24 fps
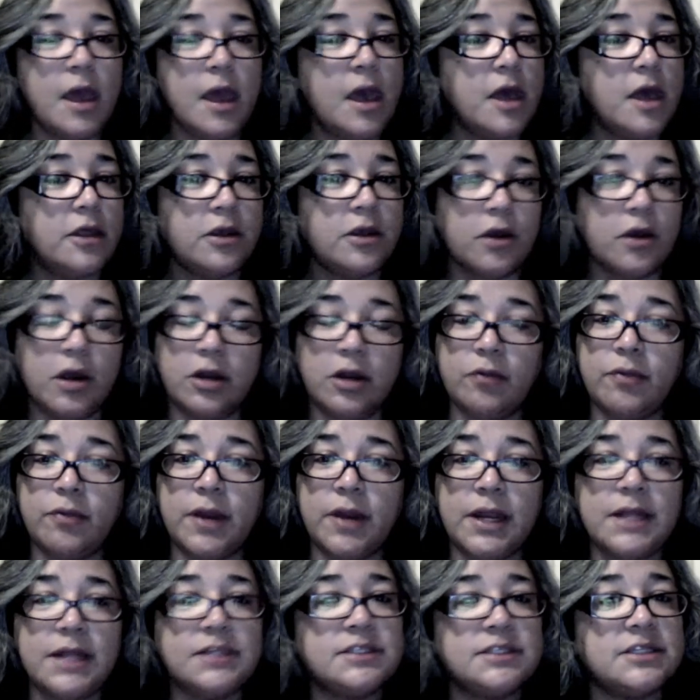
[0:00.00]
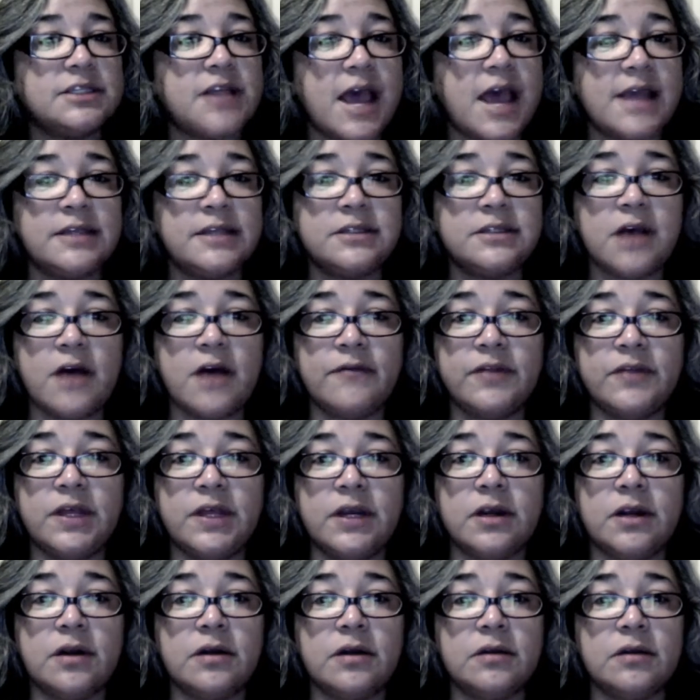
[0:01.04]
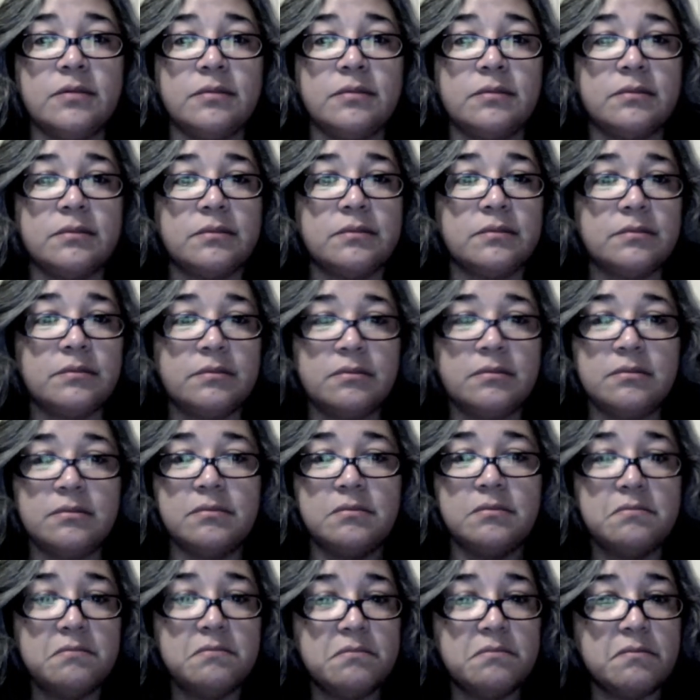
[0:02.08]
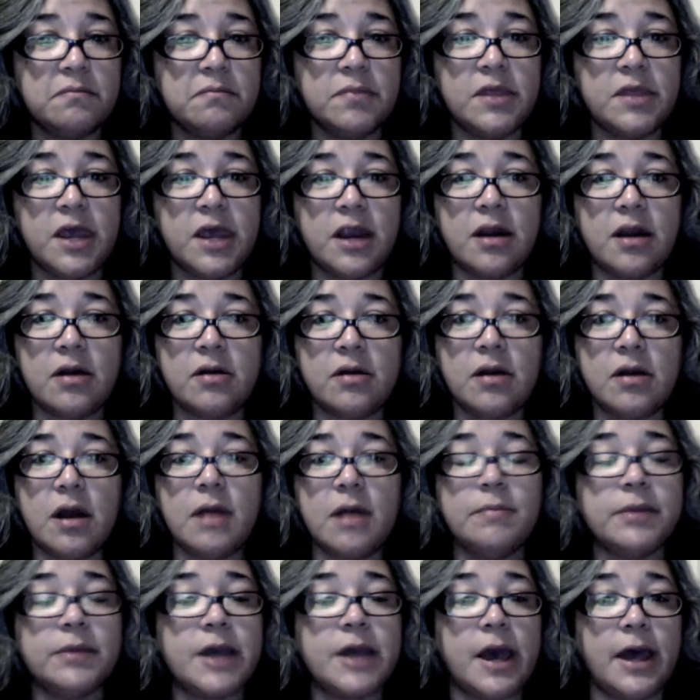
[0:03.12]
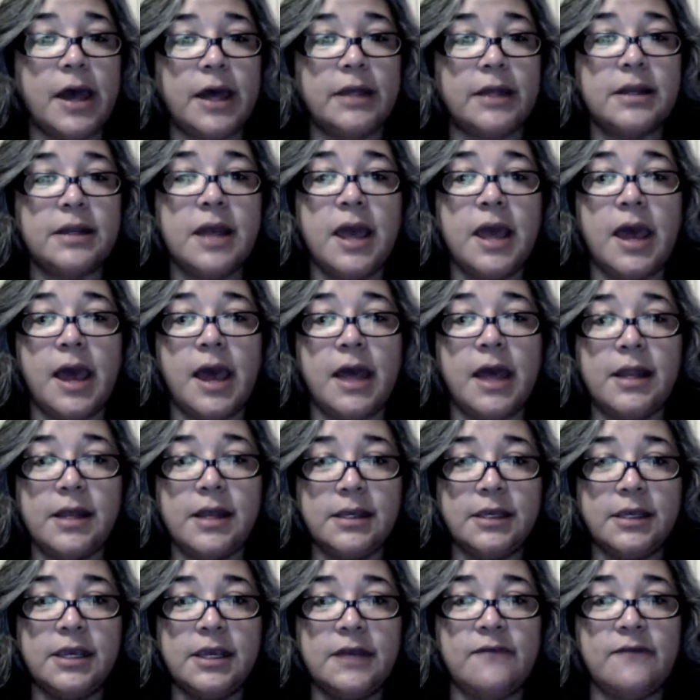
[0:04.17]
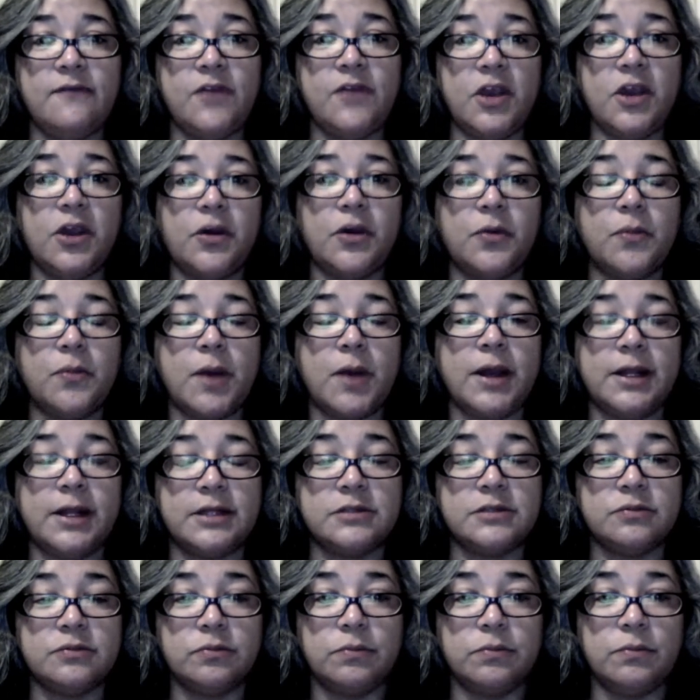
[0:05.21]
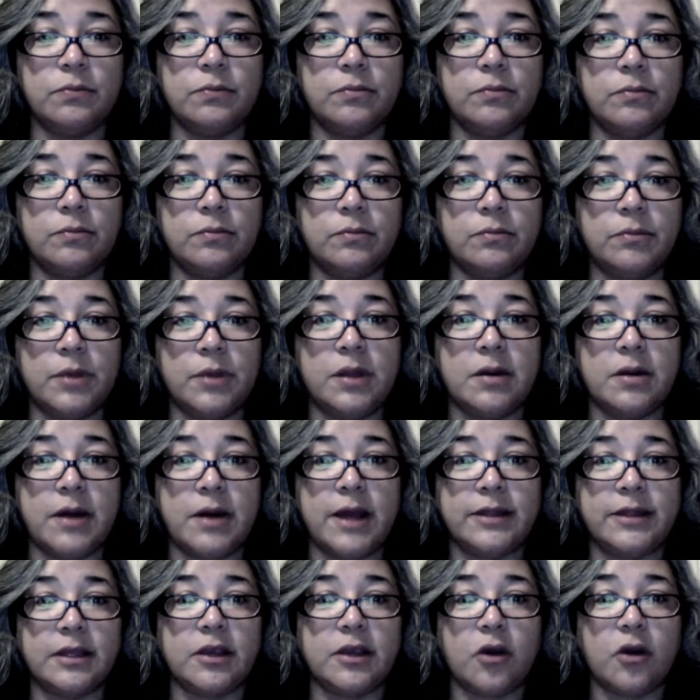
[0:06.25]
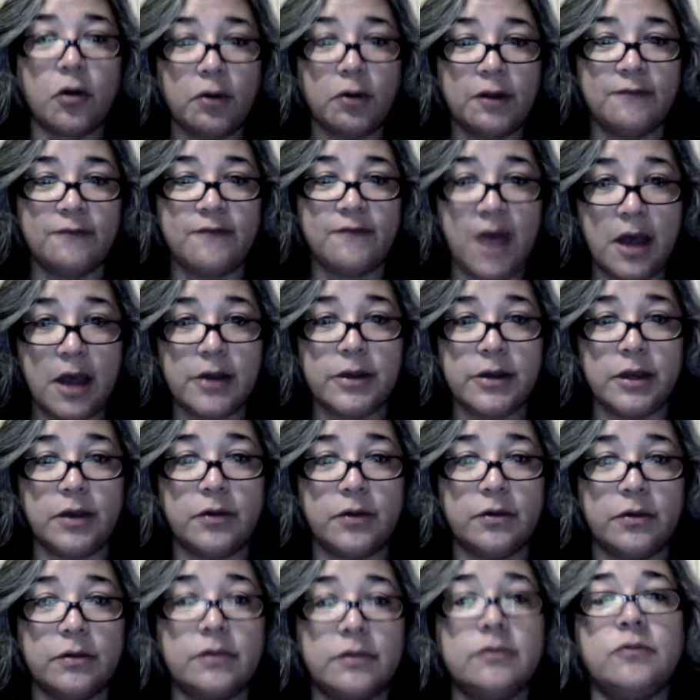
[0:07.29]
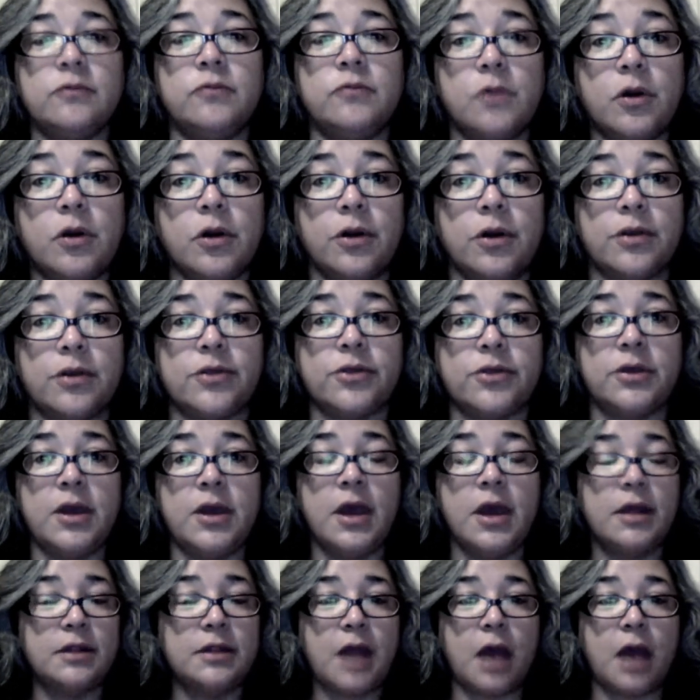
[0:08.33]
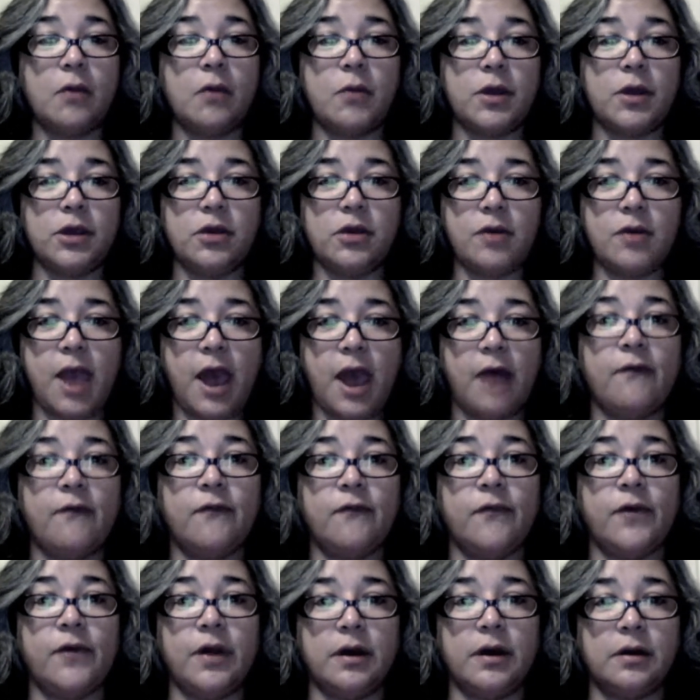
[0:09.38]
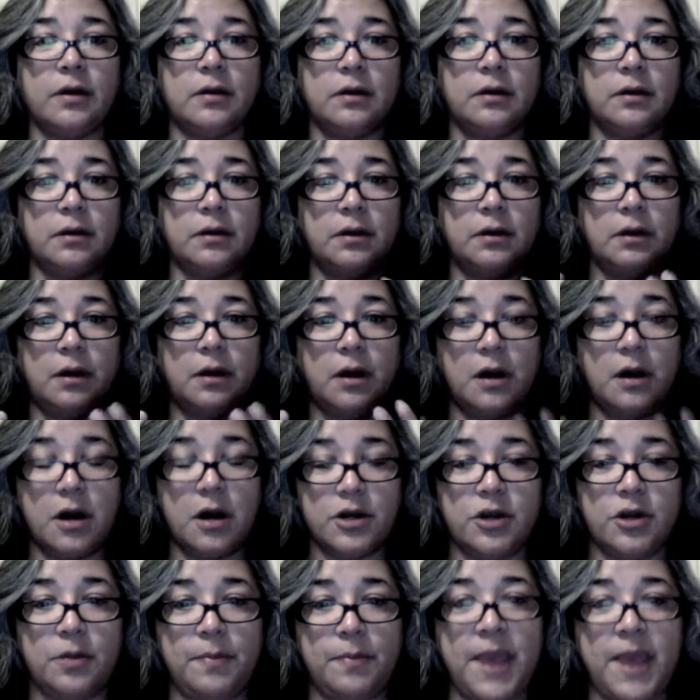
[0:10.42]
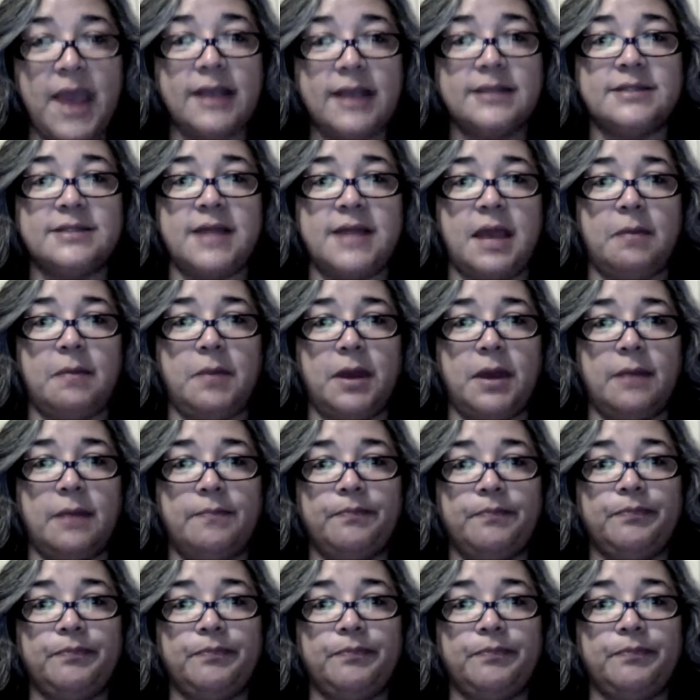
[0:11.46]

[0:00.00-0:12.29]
they're going to already slice off their cut, and then give you what it's at the current value worth, not what you have on your bank statement.